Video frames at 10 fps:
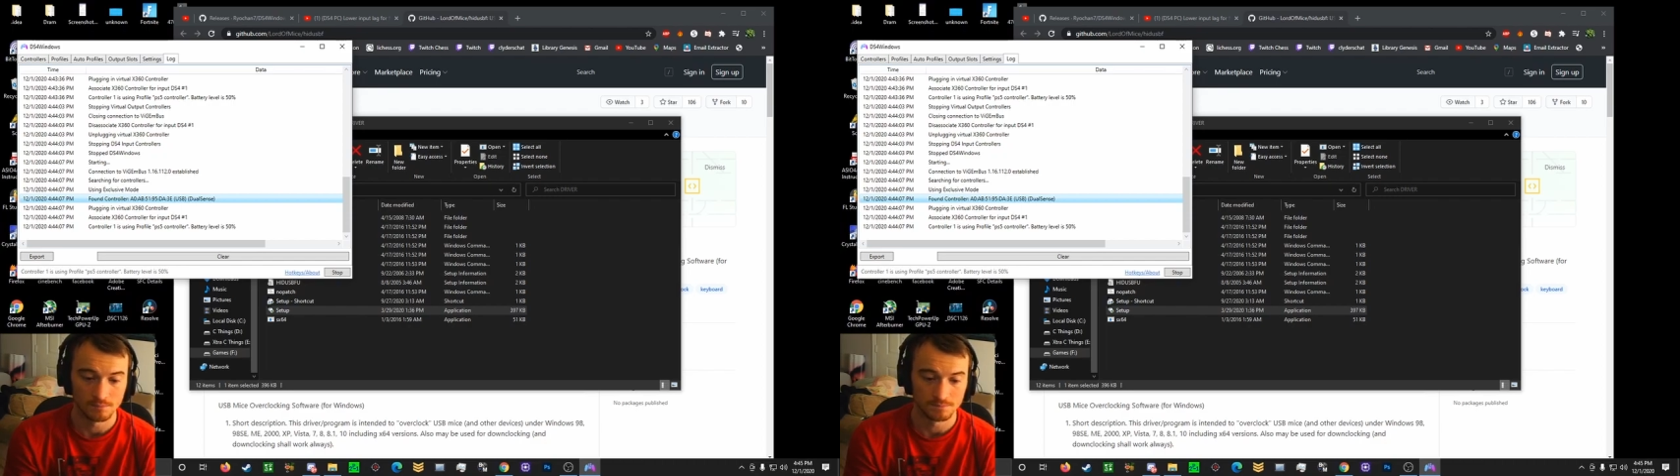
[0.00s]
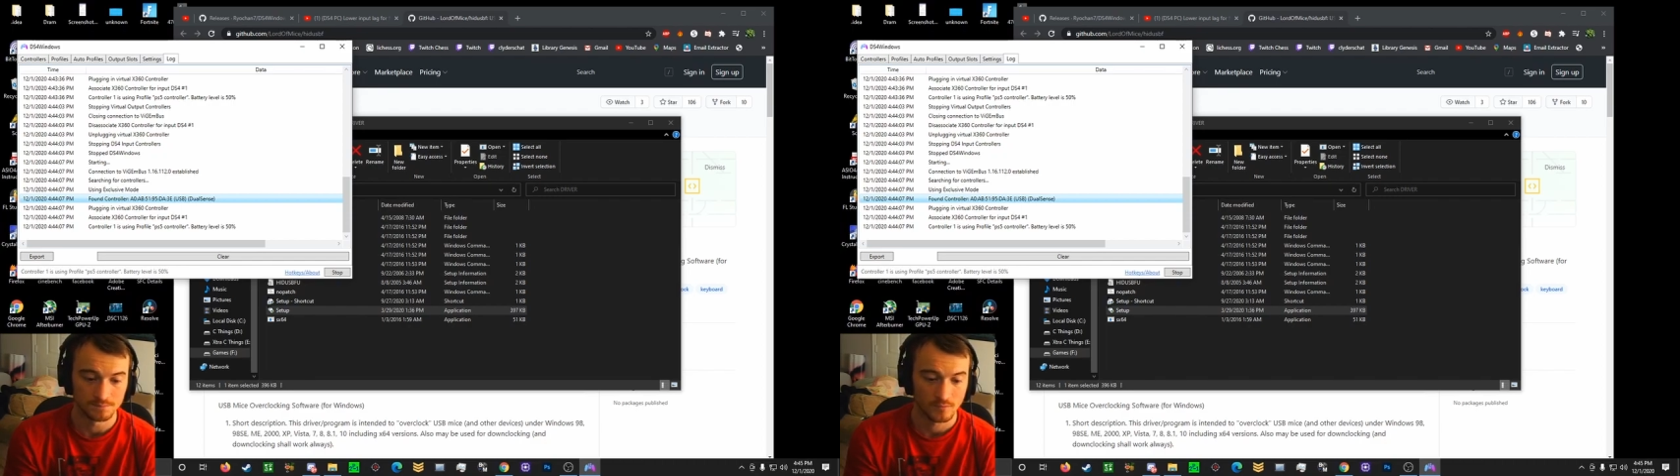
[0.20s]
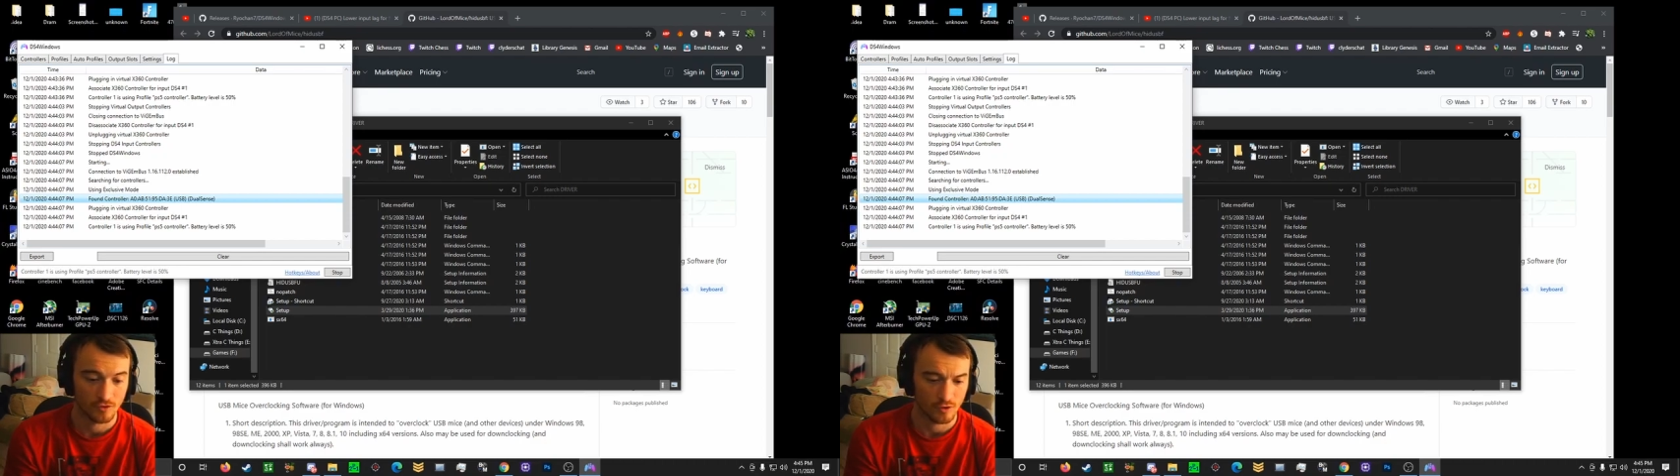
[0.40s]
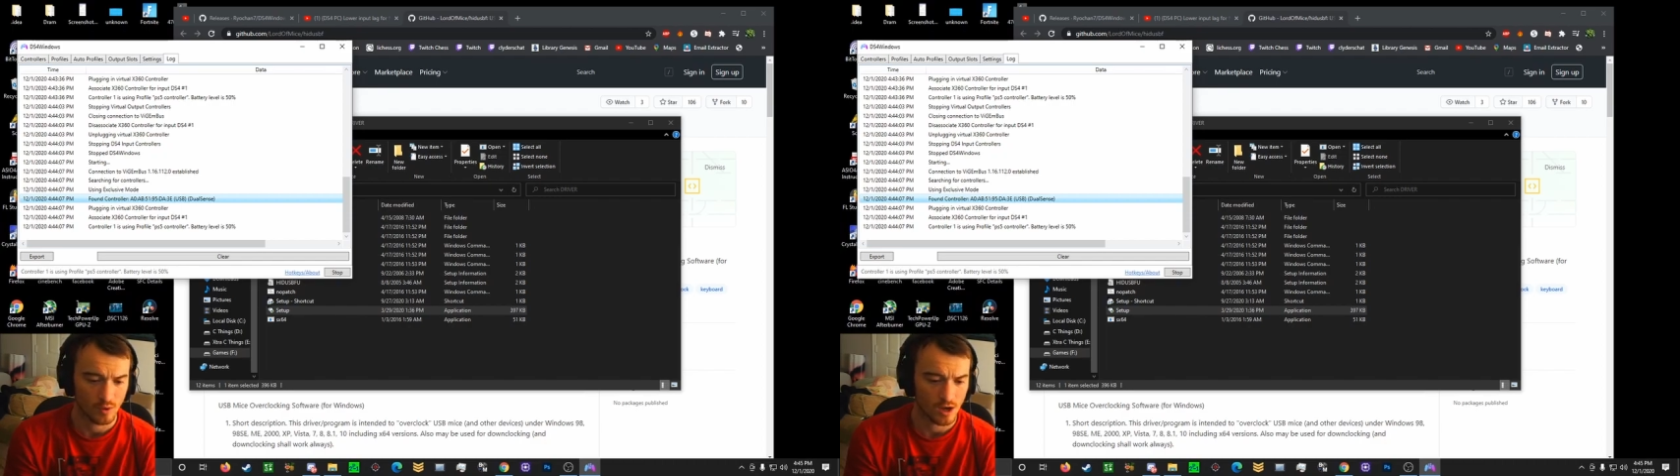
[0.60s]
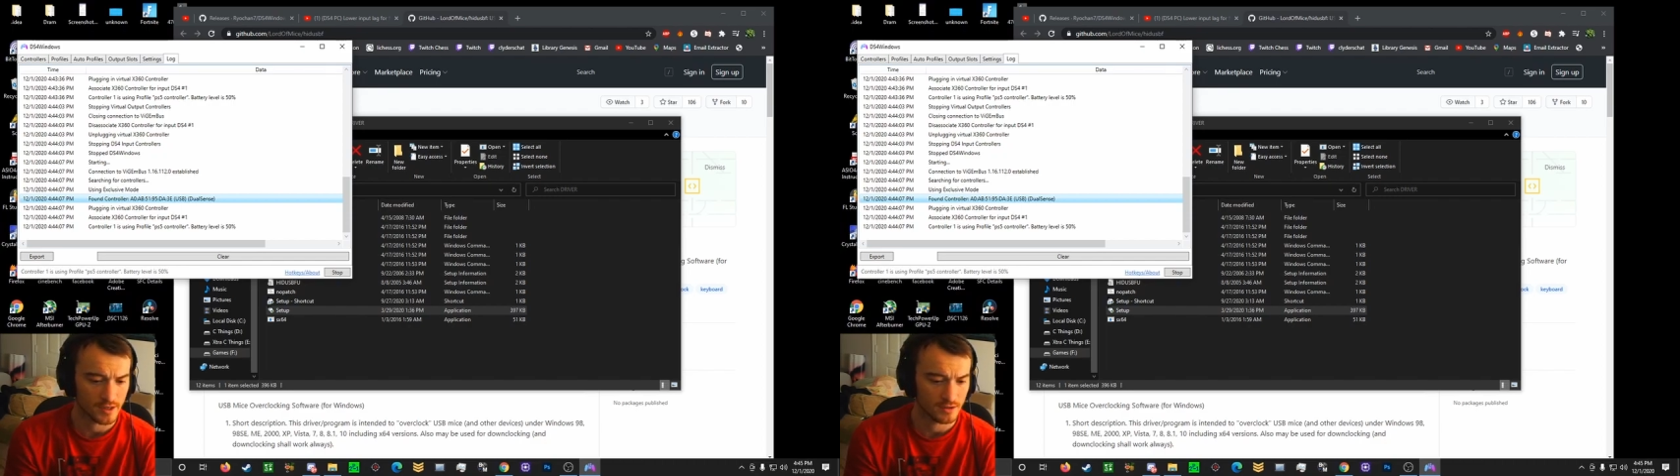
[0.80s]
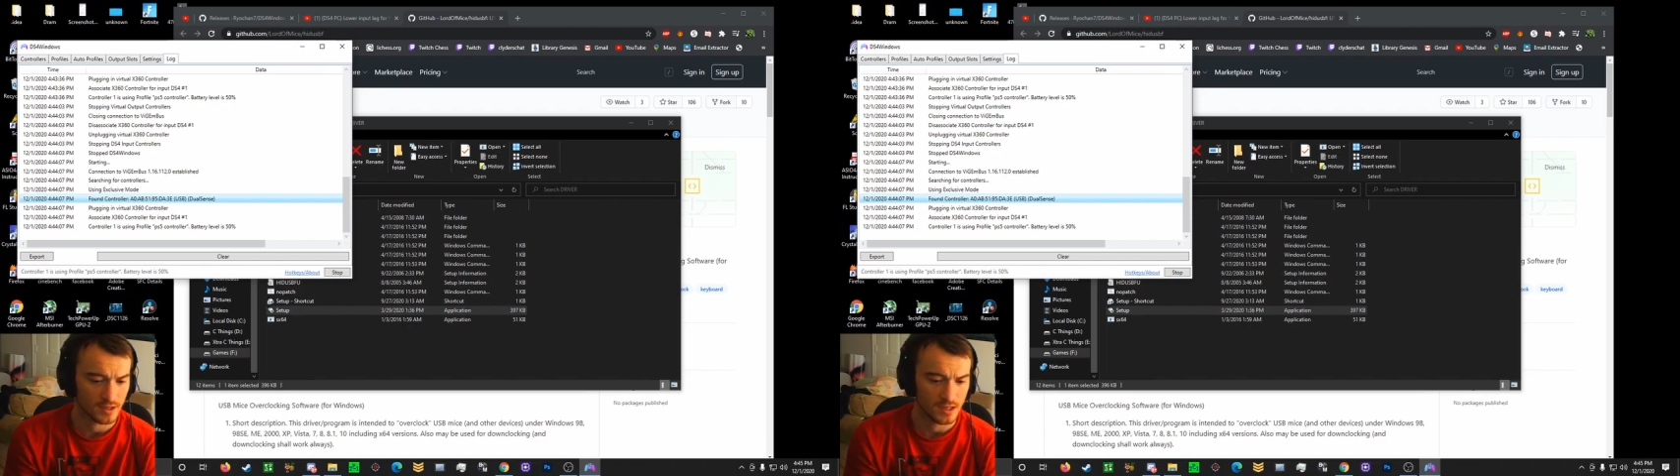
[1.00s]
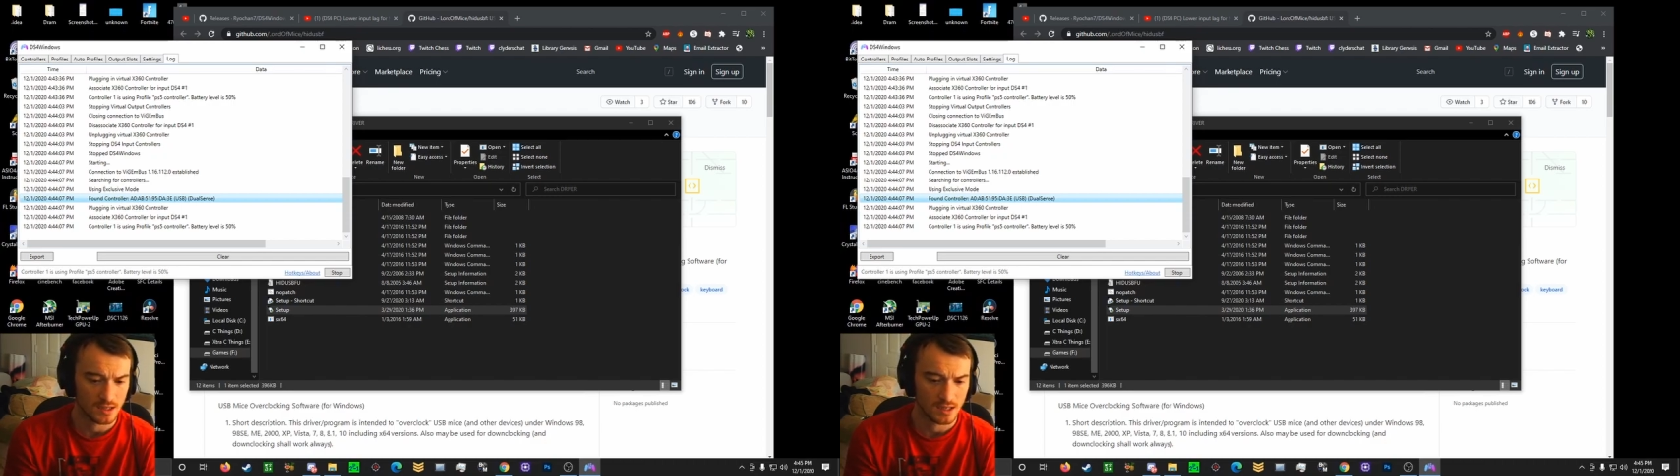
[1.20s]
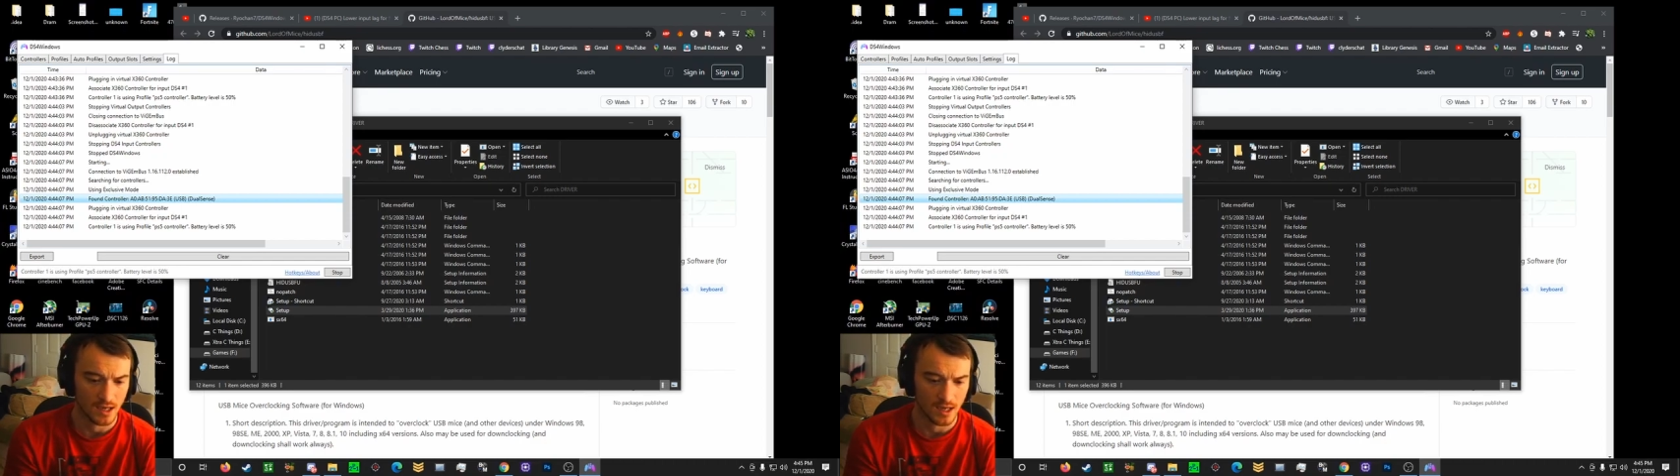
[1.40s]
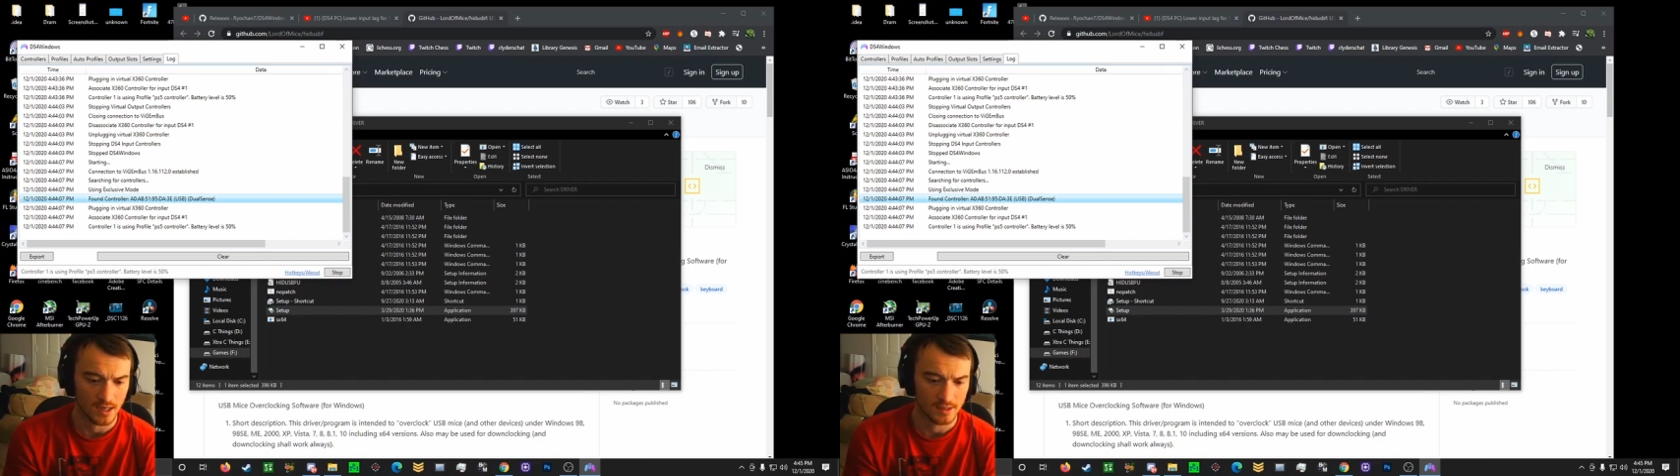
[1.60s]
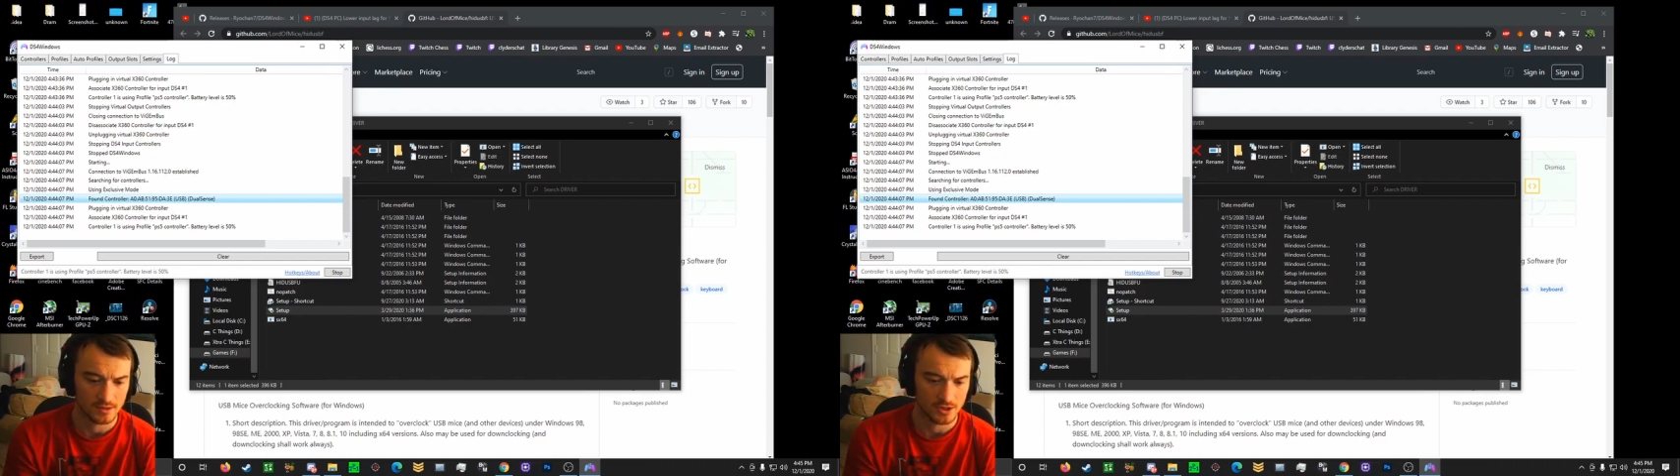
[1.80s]
for Rocket League,
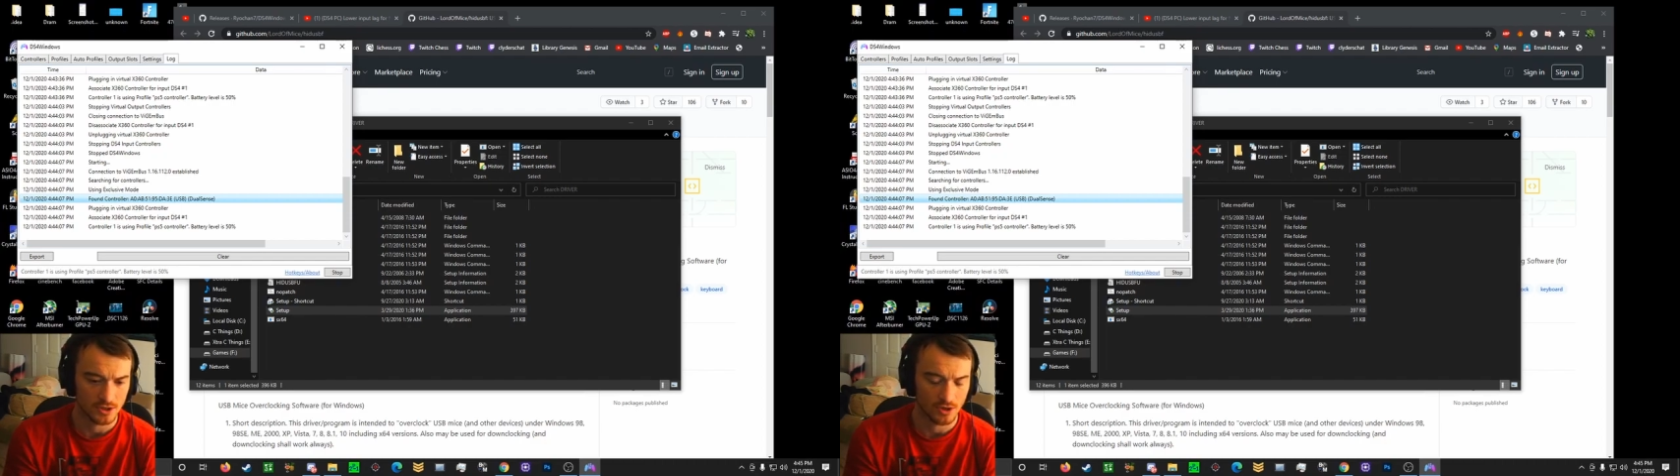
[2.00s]
and you know,